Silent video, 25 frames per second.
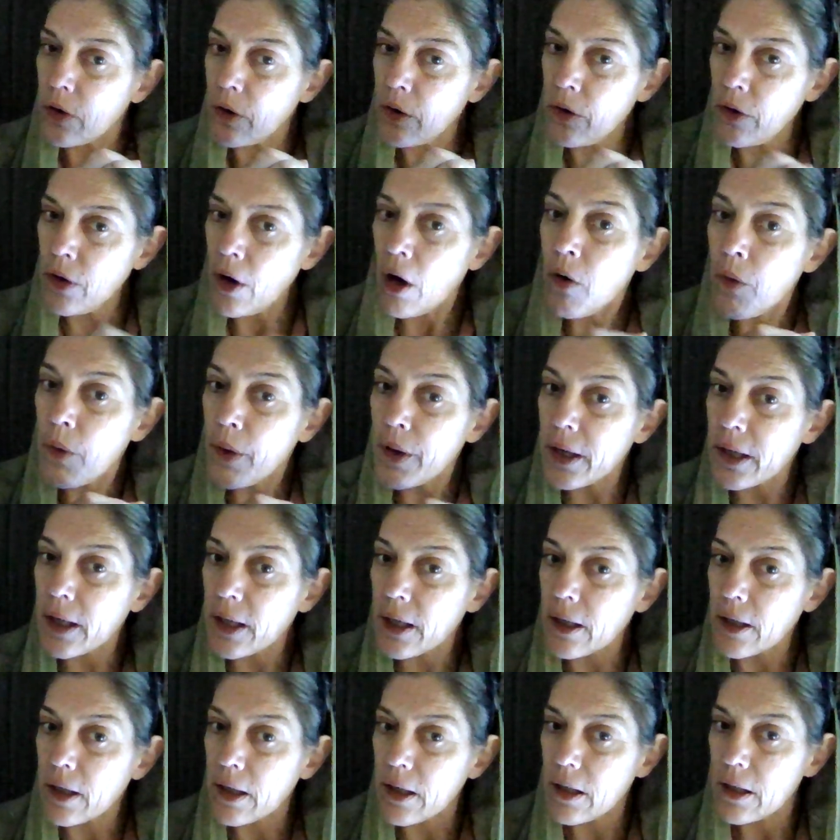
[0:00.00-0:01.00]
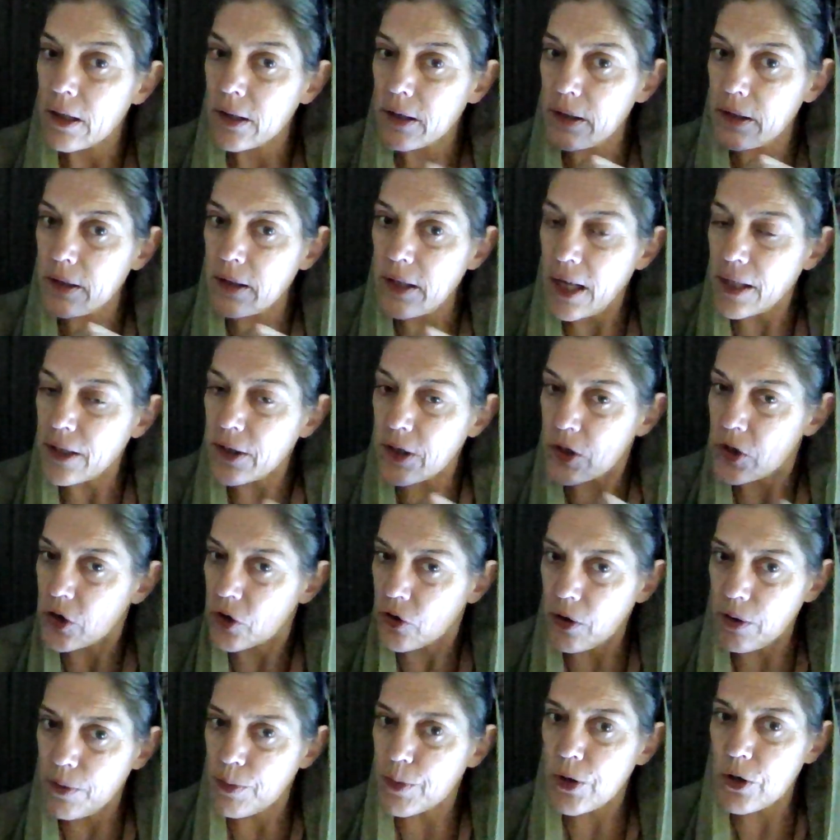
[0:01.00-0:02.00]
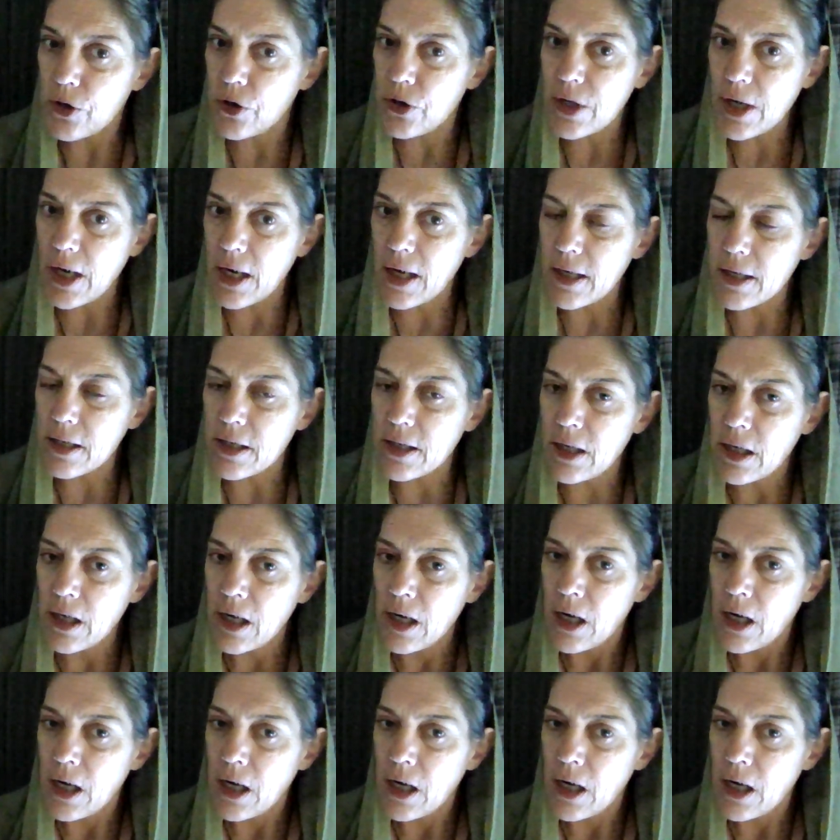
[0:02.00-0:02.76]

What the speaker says: knowing that the scripture says